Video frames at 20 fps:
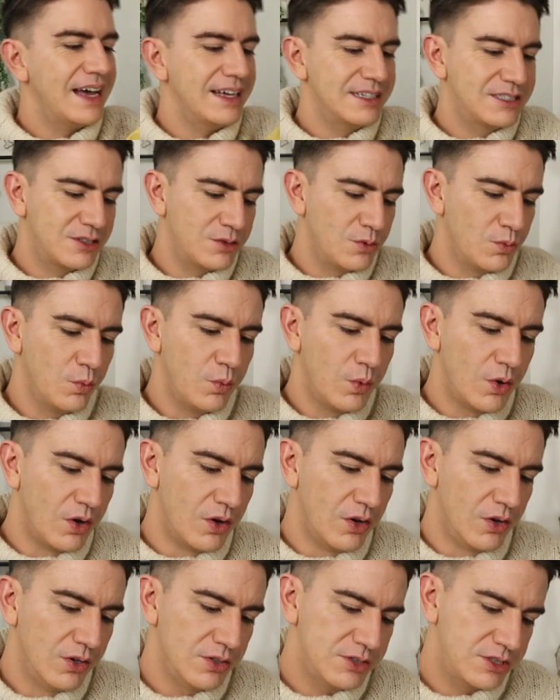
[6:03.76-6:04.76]
that
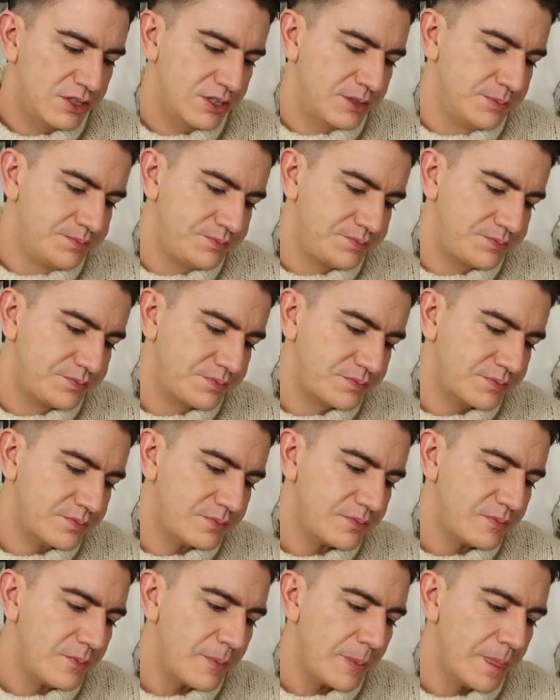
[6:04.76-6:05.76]
was
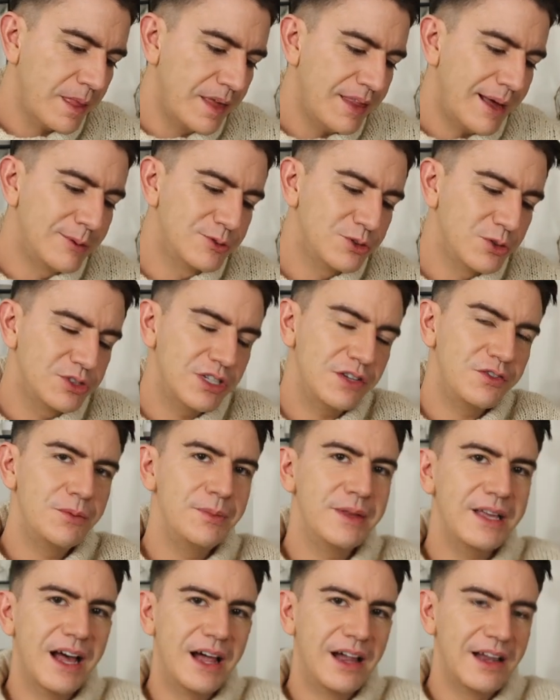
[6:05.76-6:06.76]
also
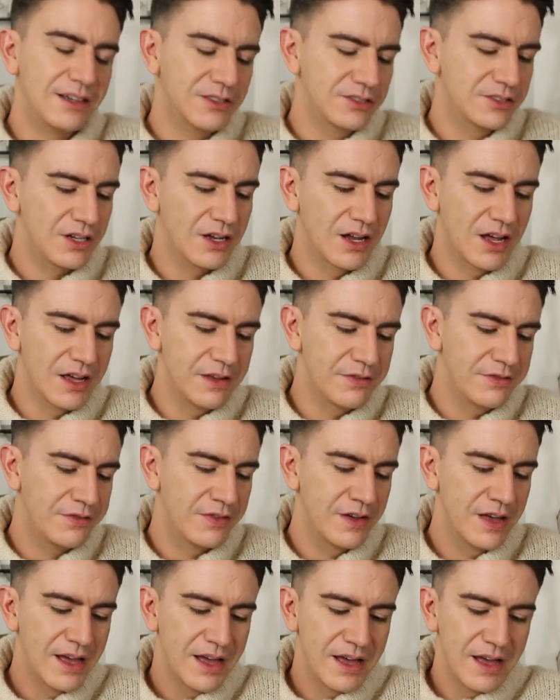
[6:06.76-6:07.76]
from the Ald
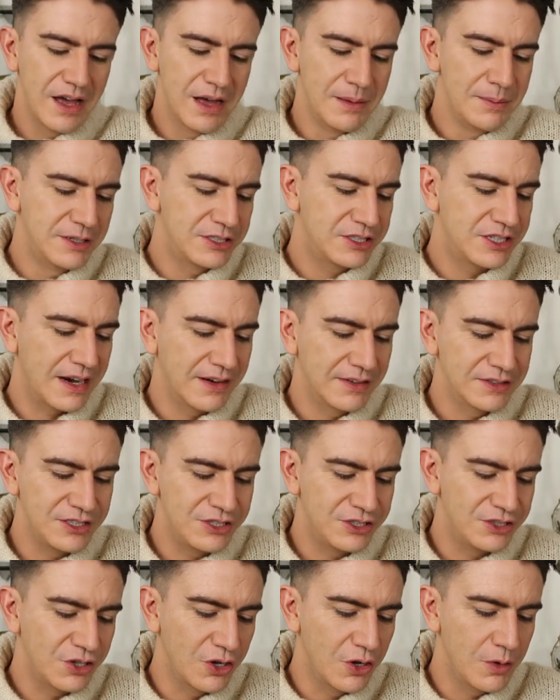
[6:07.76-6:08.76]
Life charity
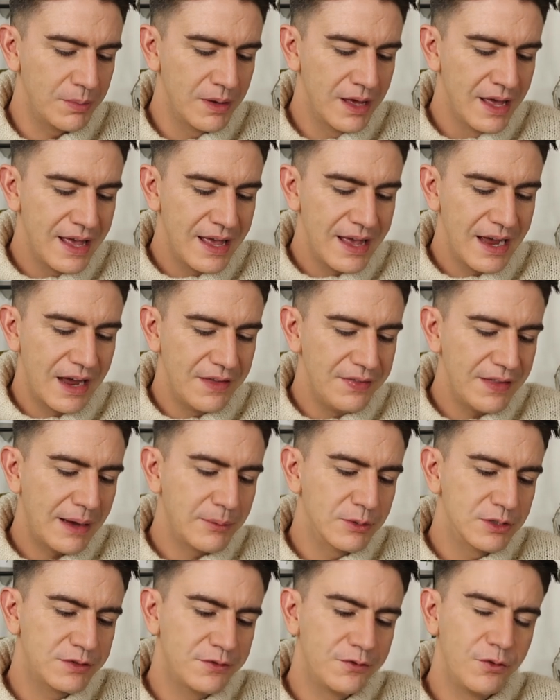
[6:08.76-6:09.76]
shop. And
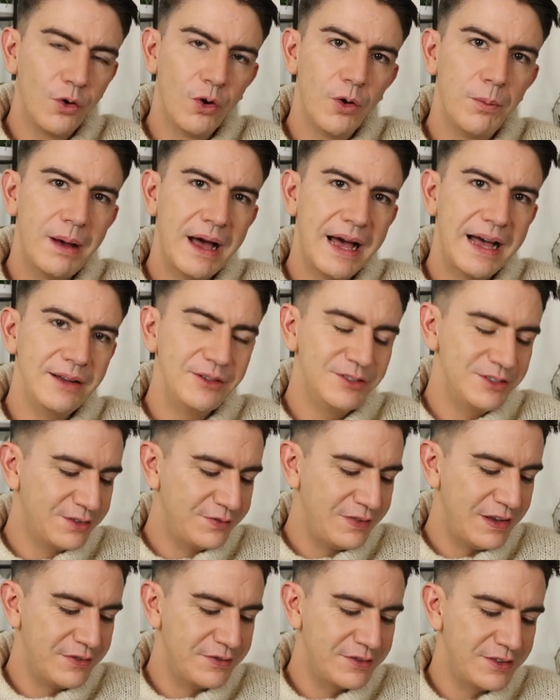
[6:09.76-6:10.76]
that was
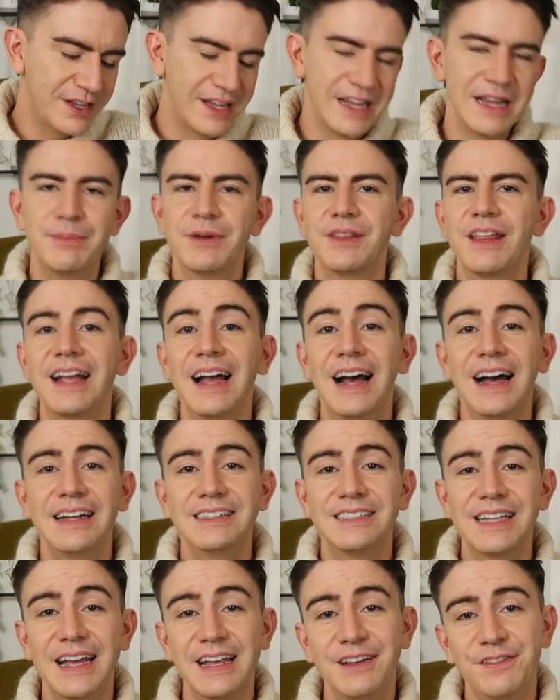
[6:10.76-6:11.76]
£4.50, but they
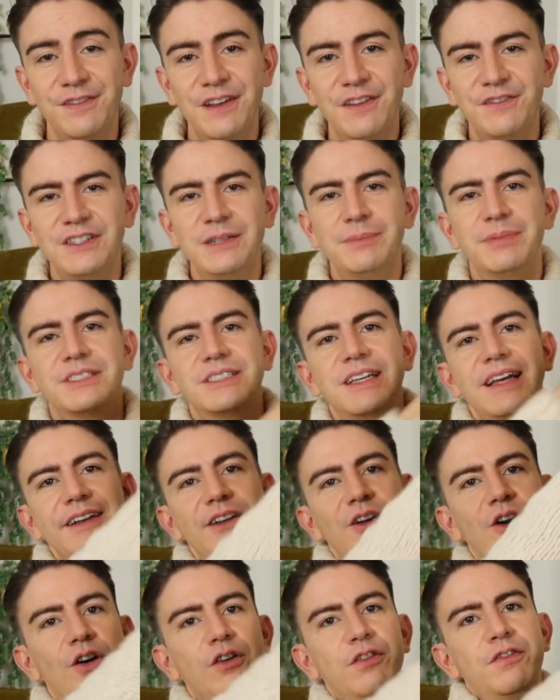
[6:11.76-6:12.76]
had a
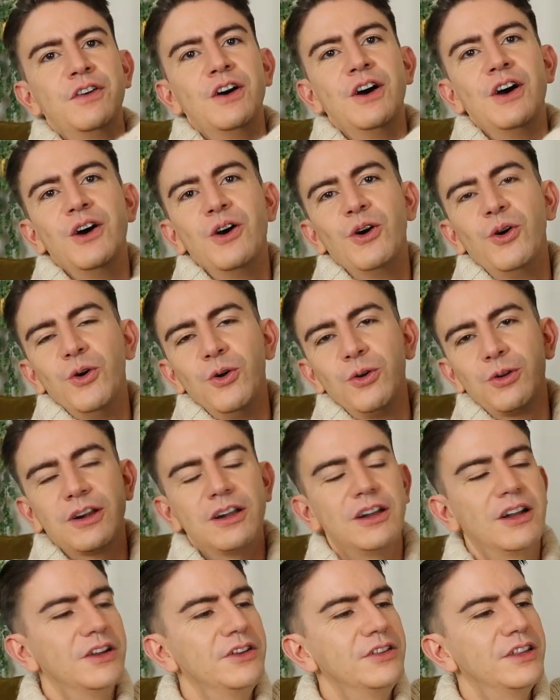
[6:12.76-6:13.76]
50% off all
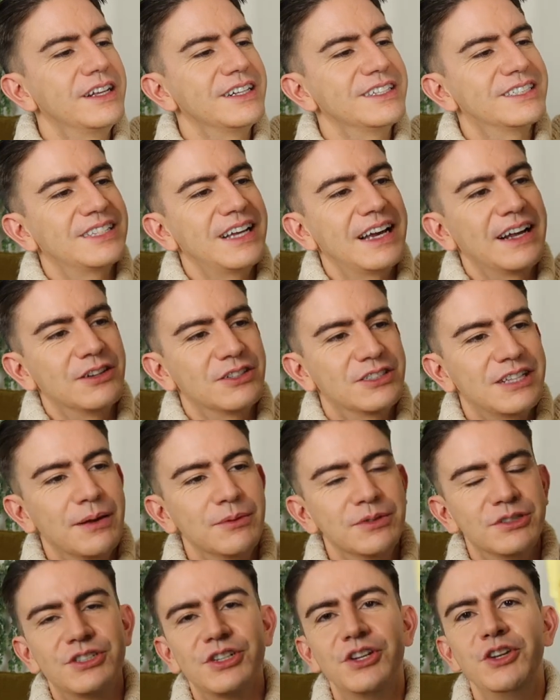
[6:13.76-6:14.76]
clothing sales. That
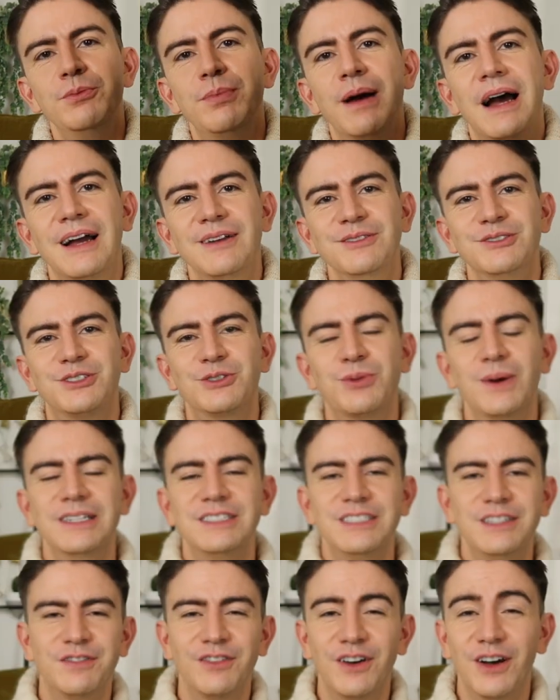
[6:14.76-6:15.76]
was
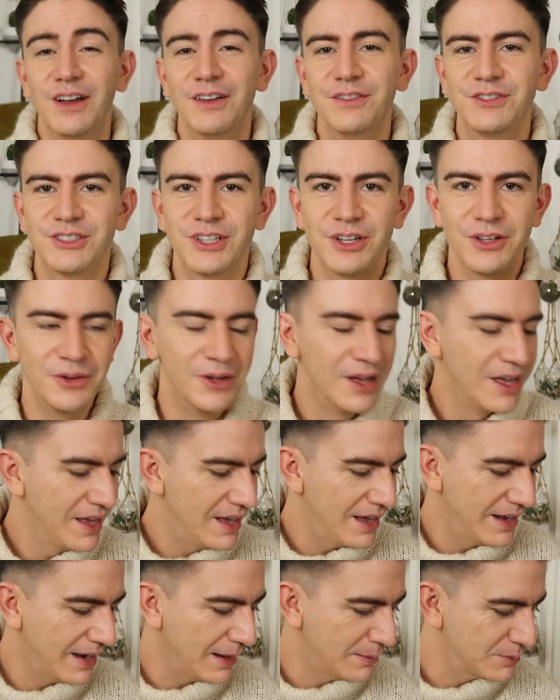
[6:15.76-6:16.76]
£2.25, so
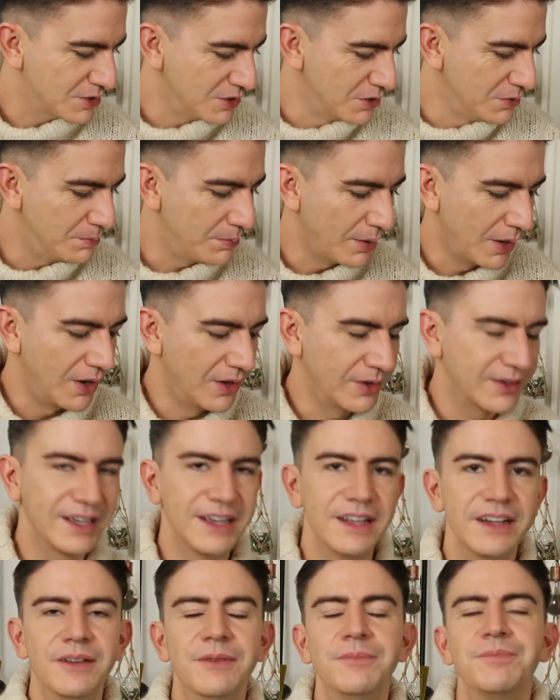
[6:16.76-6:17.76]
an absolute
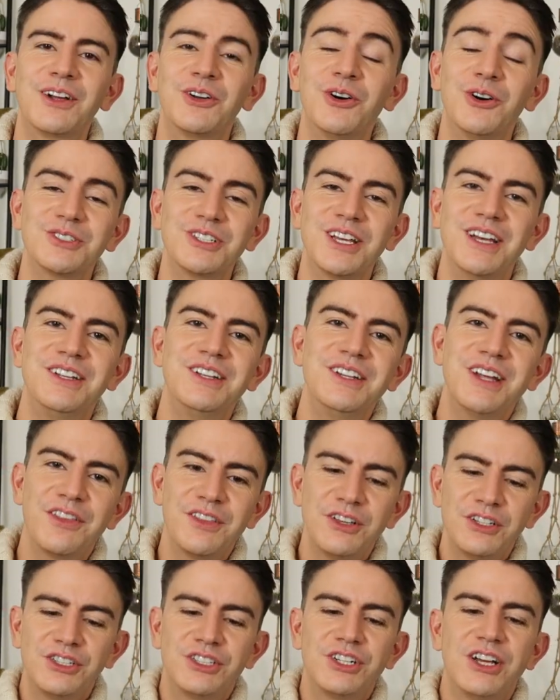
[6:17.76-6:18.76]
bargain. I got
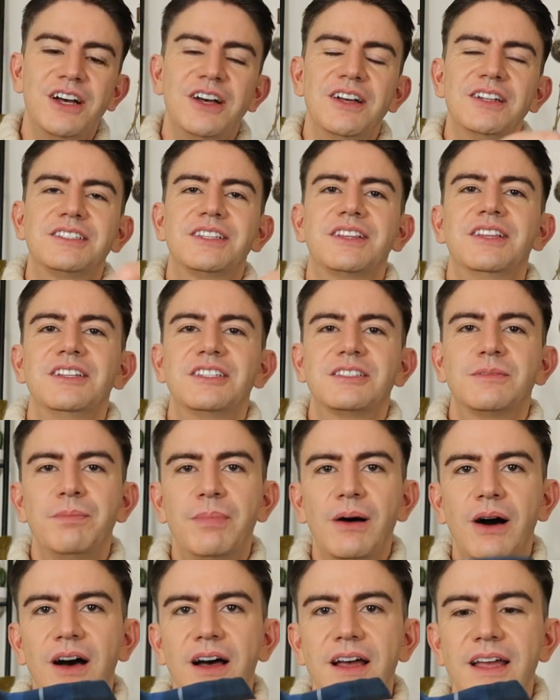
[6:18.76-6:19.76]
another shirt that's
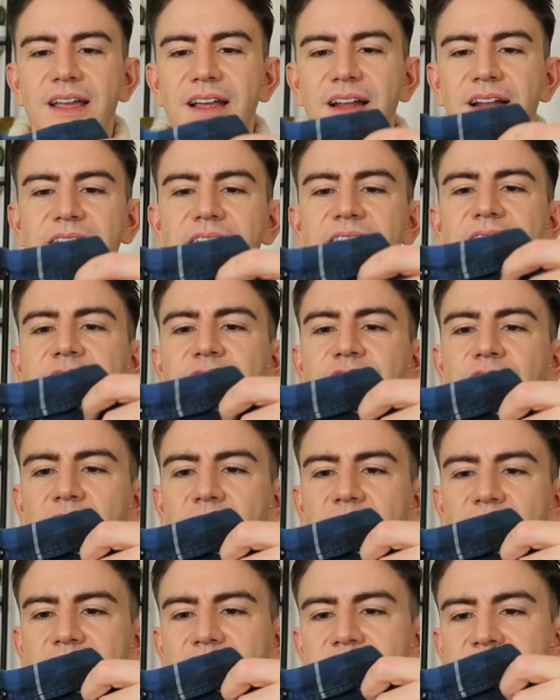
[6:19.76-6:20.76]
by
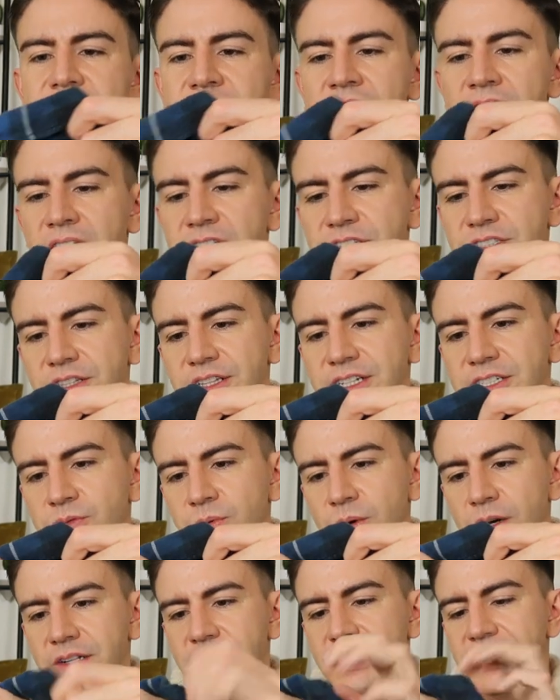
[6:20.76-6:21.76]
Levi's. So this
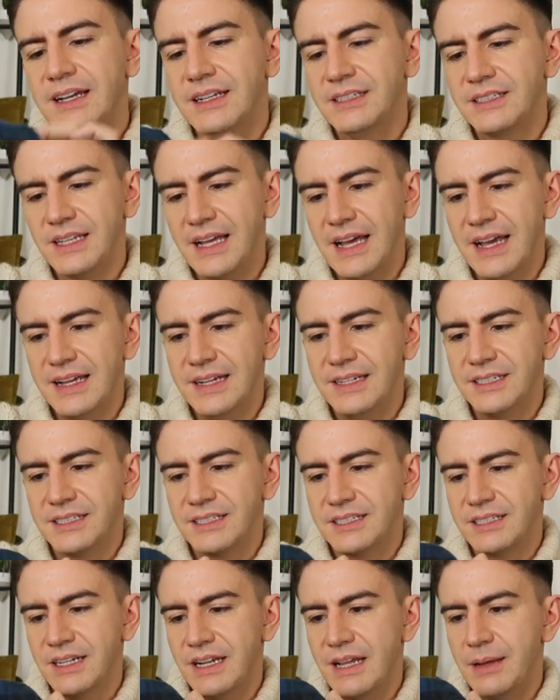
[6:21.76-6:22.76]
one is a
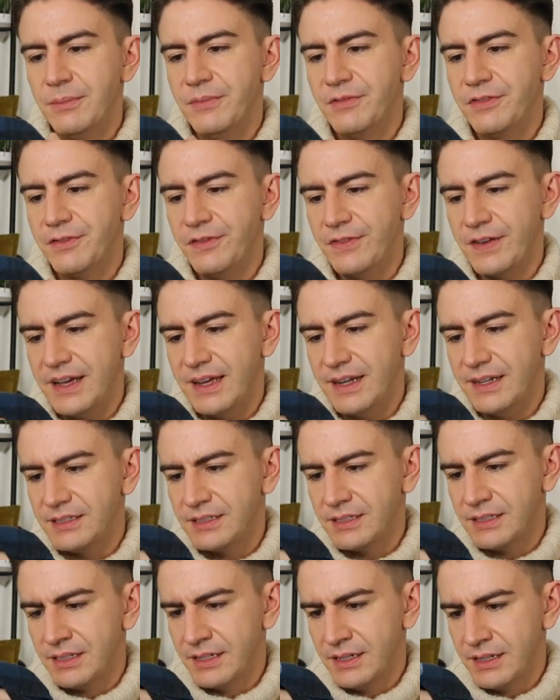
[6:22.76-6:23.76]
slim
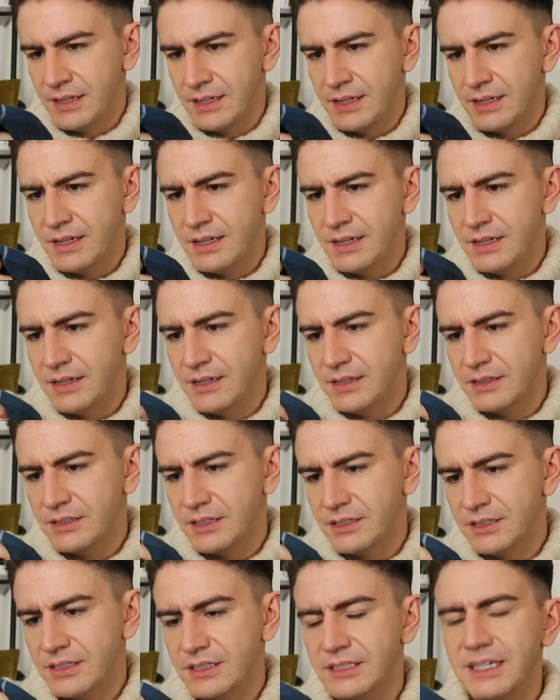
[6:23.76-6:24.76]
fit,
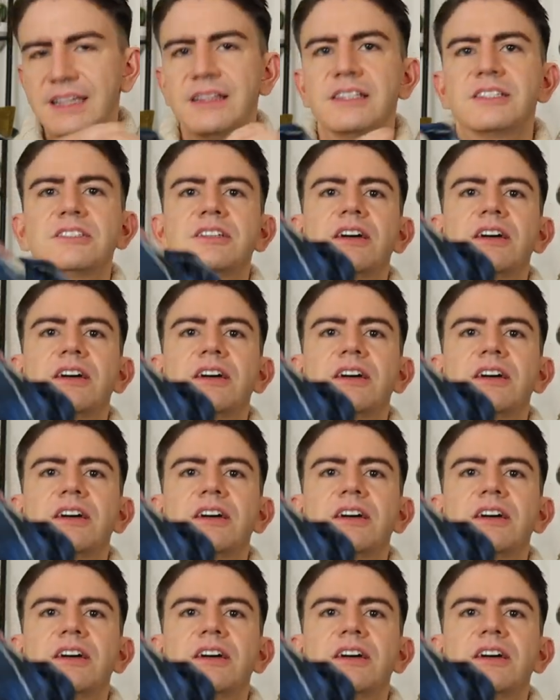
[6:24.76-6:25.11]
doesn't say the